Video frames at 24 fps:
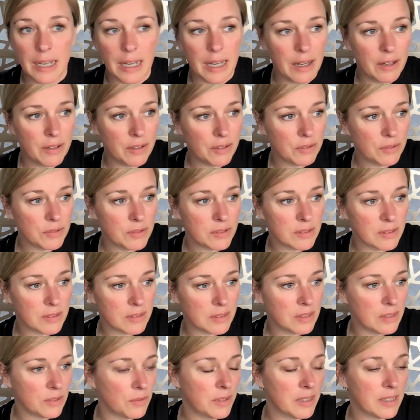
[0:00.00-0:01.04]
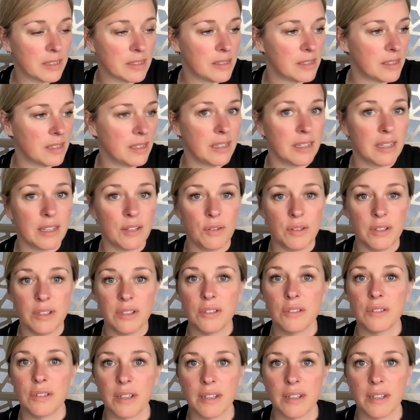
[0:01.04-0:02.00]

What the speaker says: I don't know, sitting out in your